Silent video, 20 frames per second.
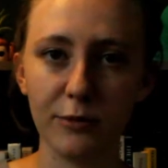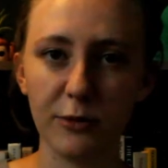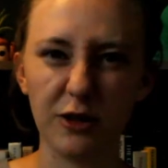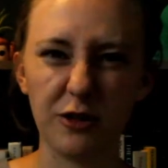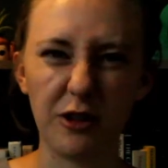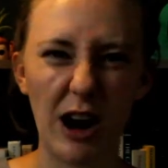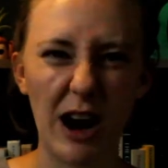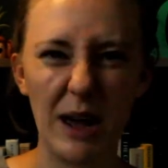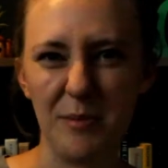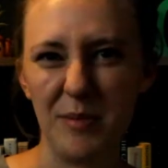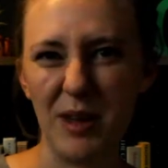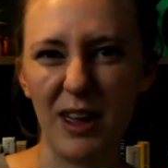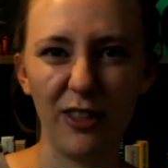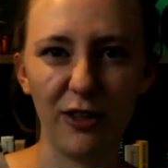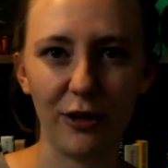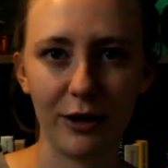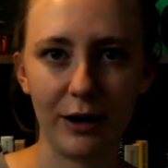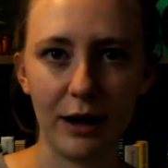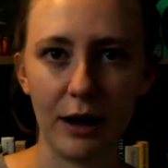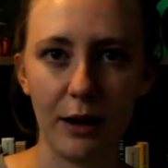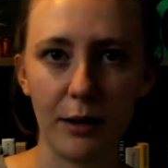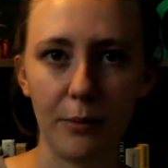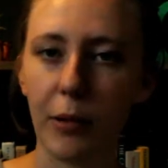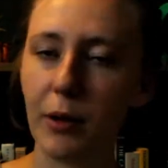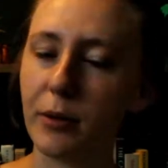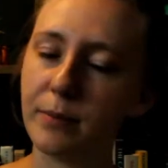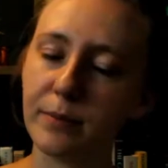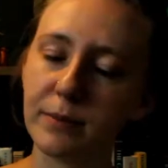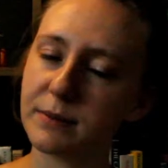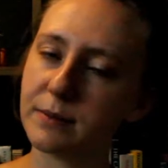grimy looking
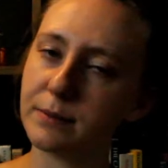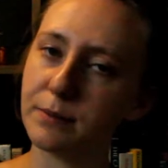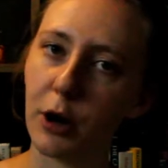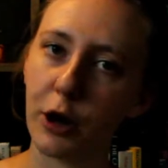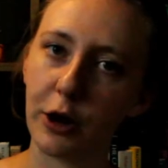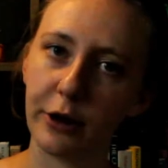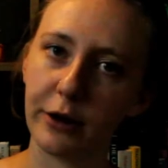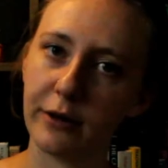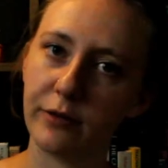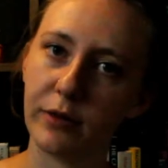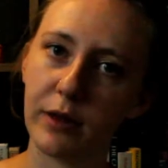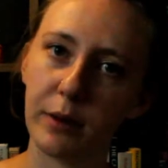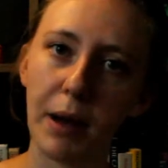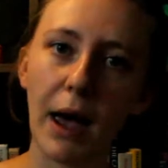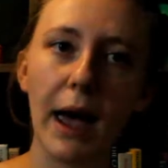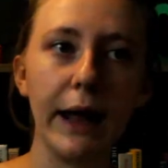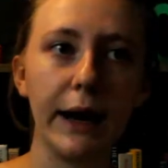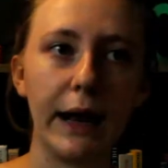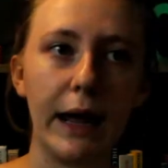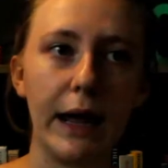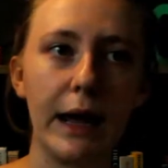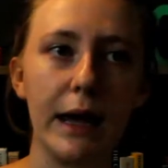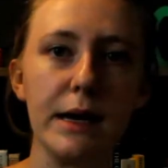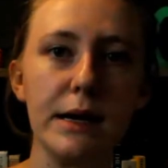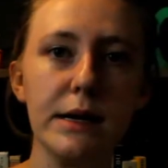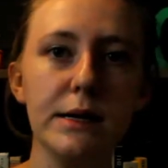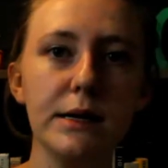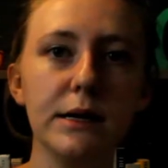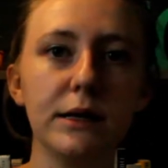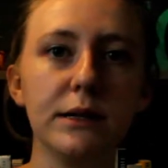part of the penny.
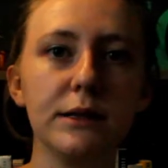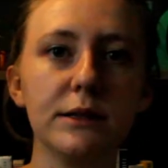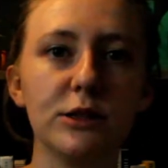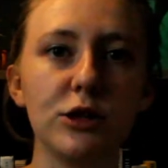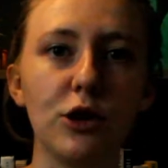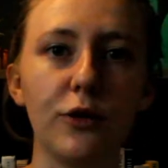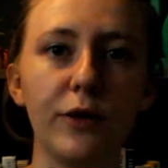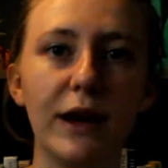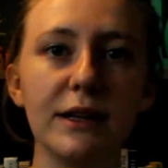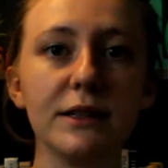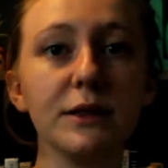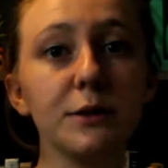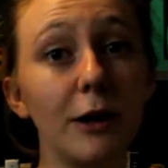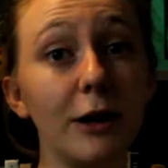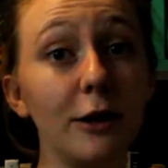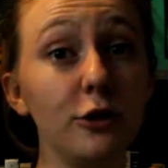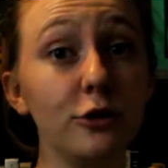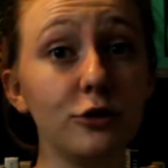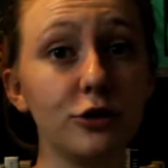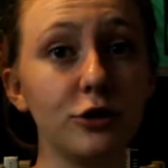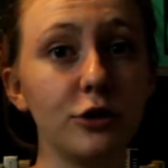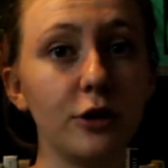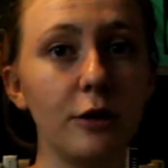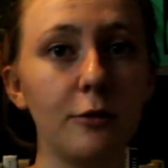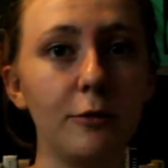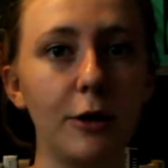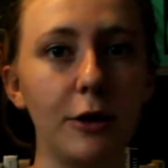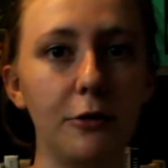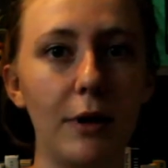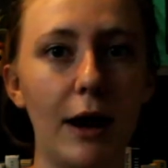So that's why usually
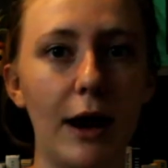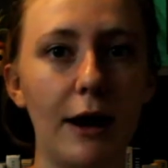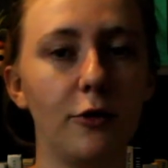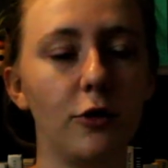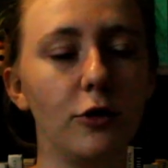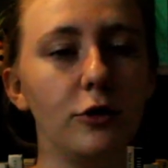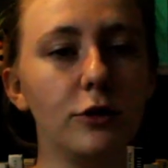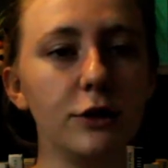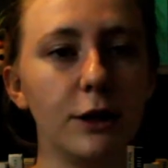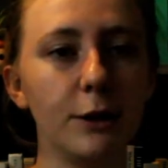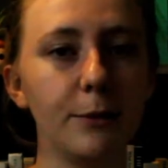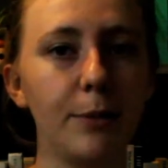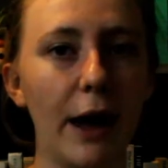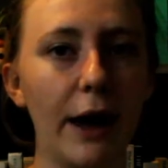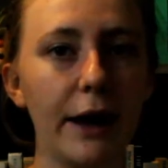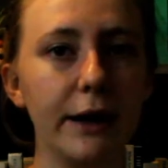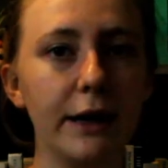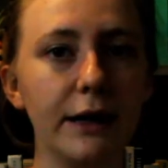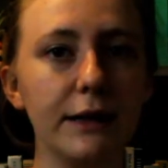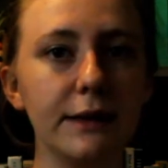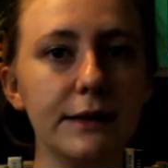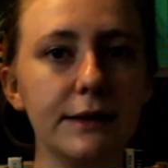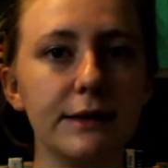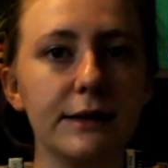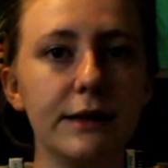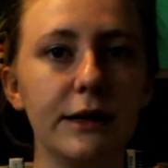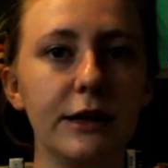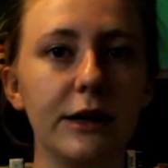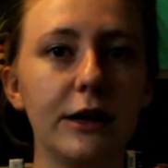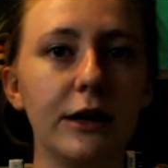when you have older pennies,
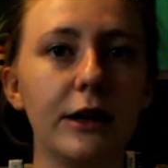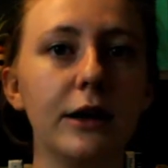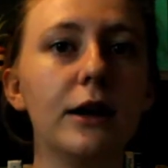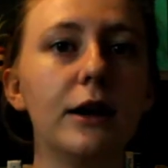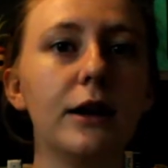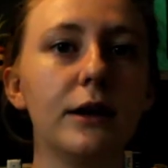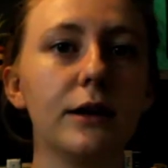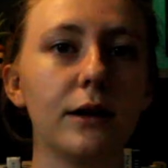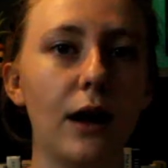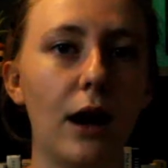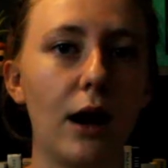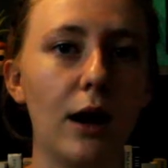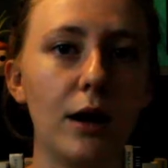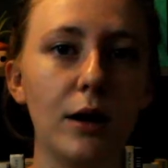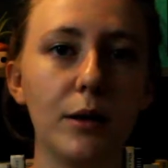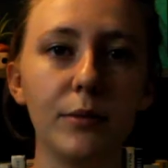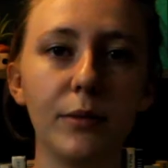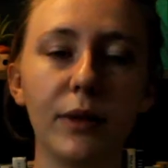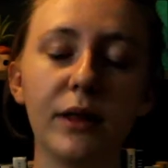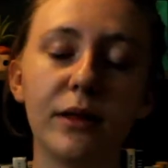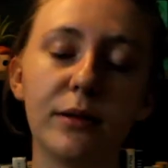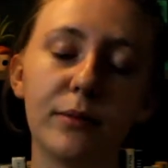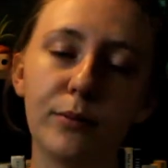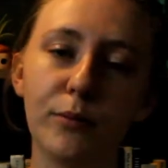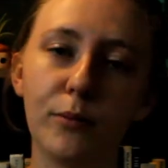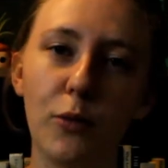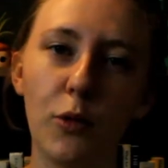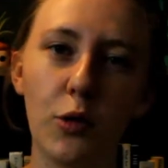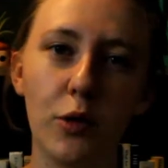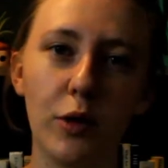they're
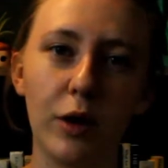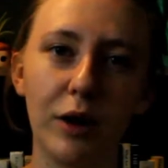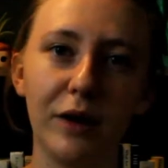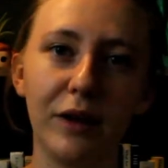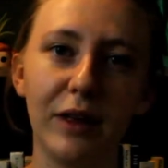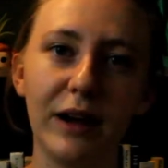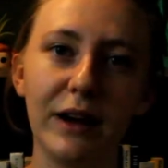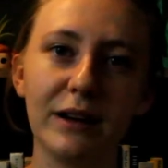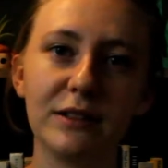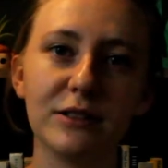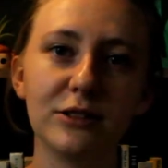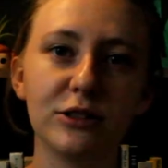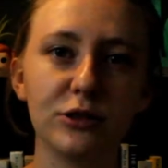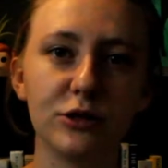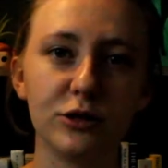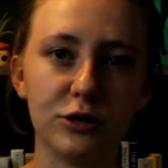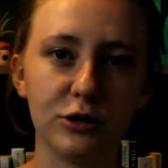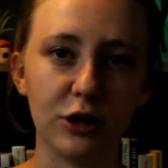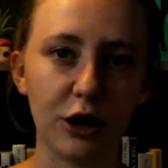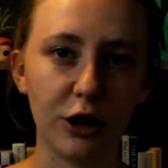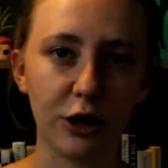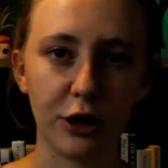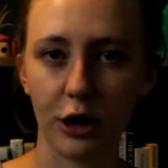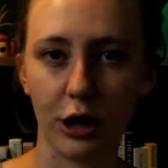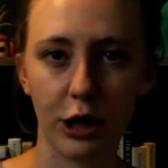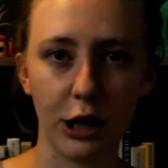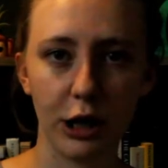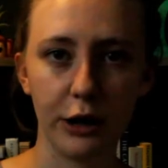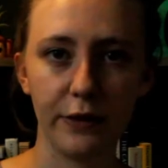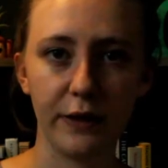more like
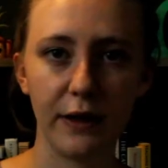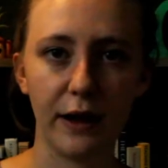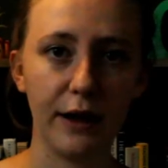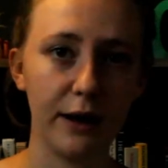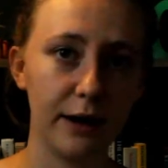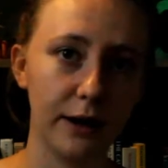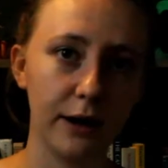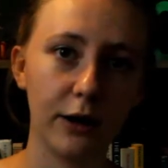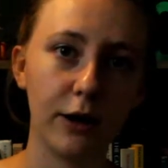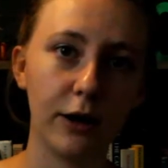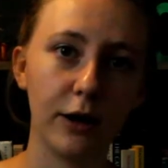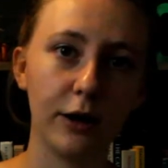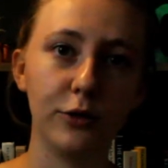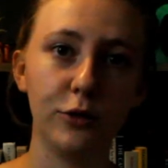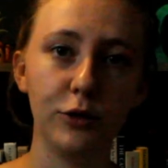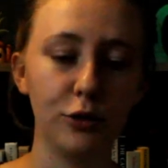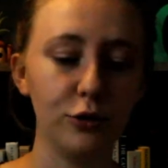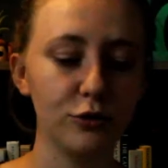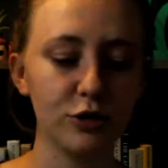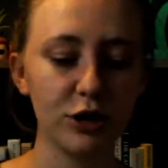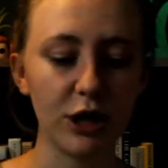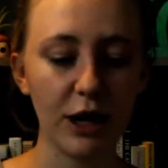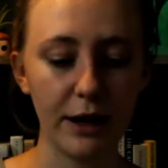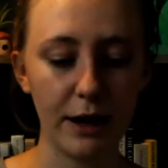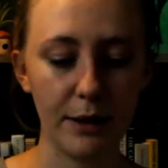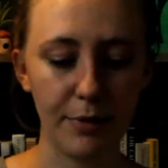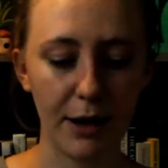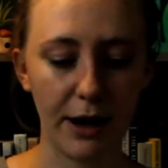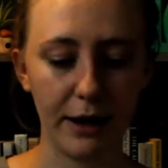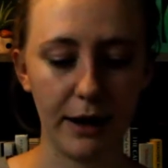darker than a new
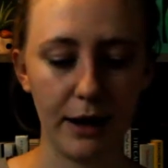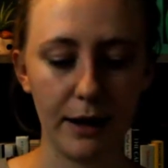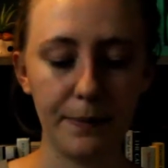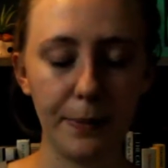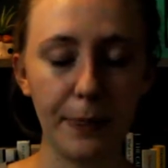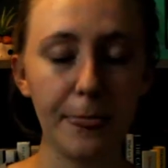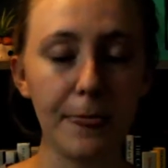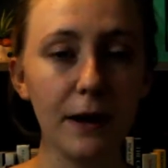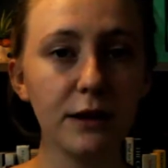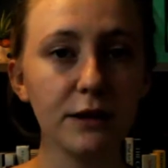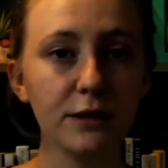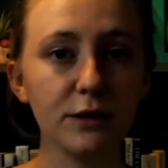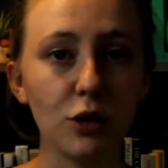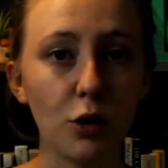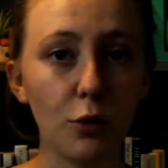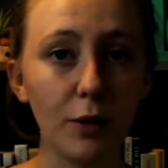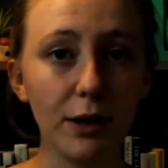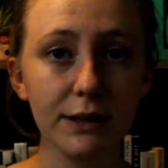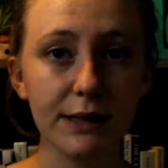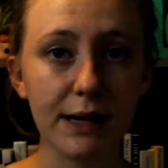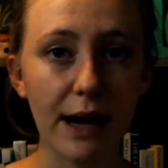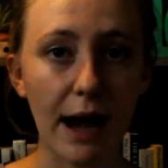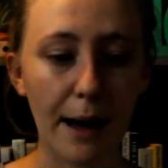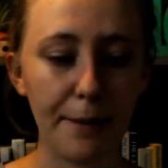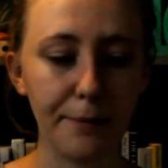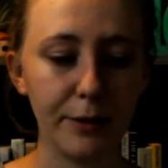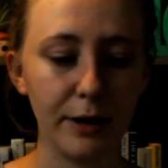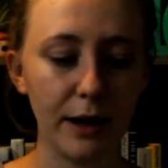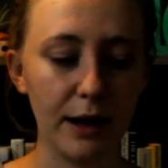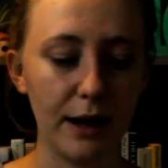shiny penny. So what's
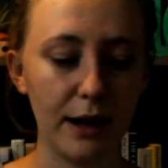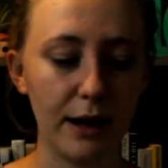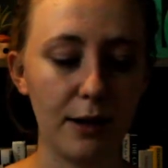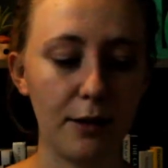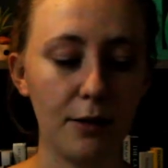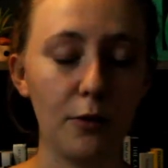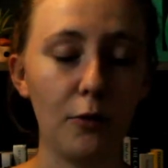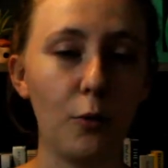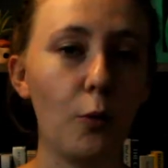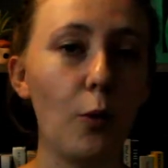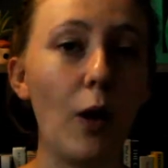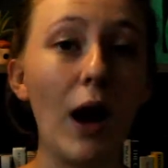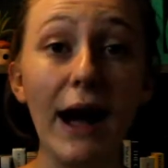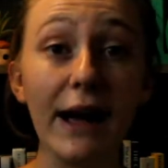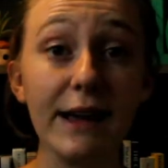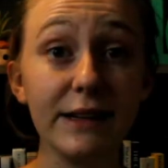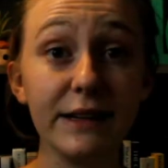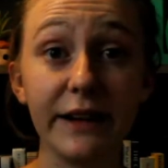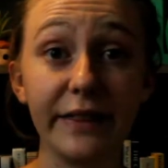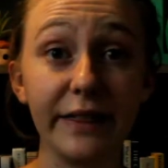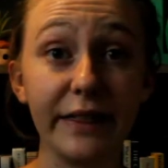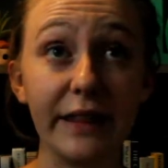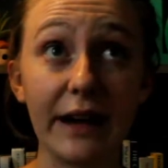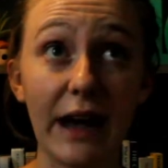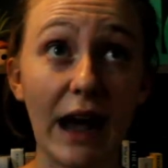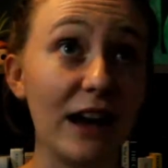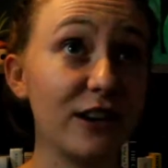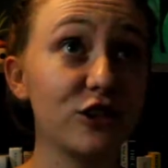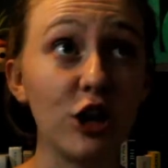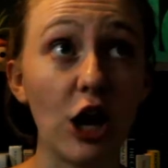happening? Why did the
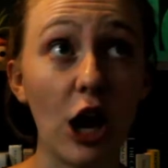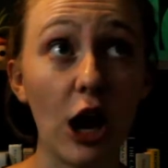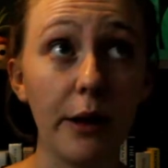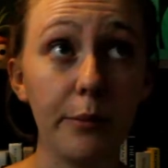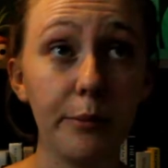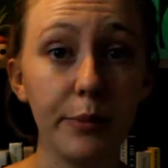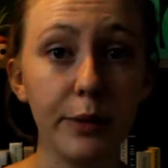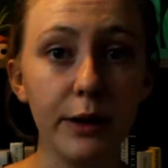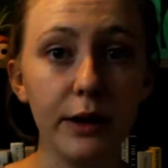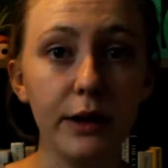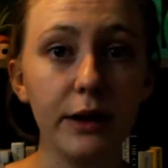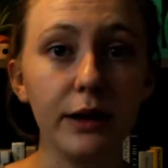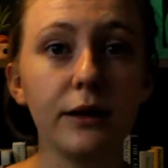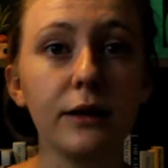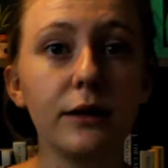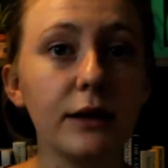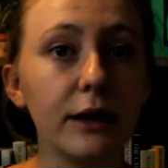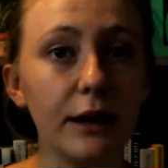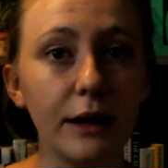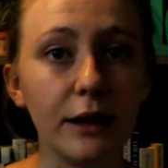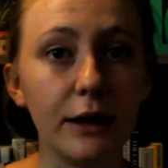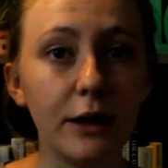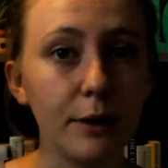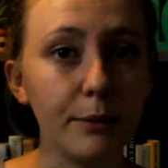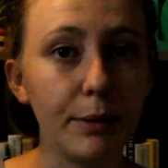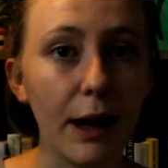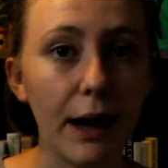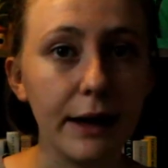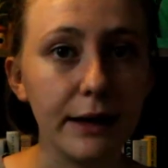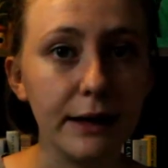ketchup clean
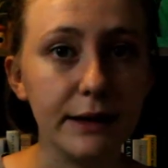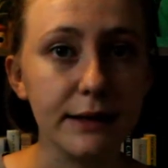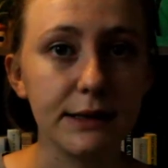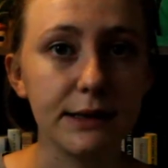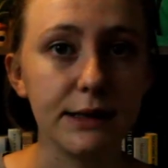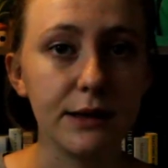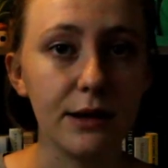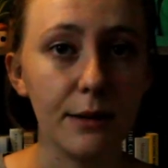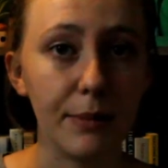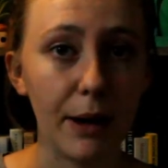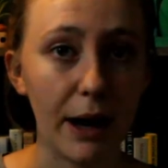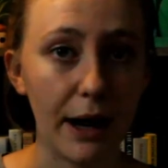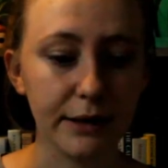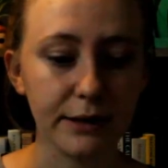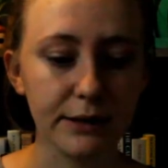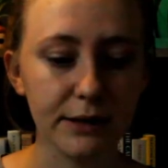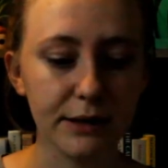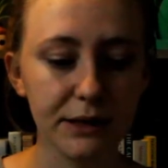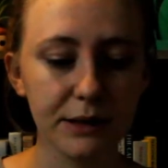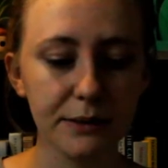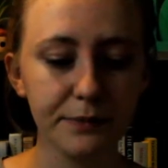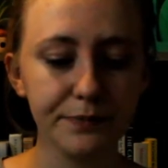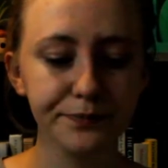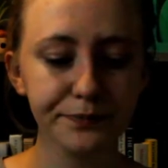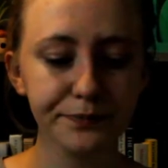our pennies the best?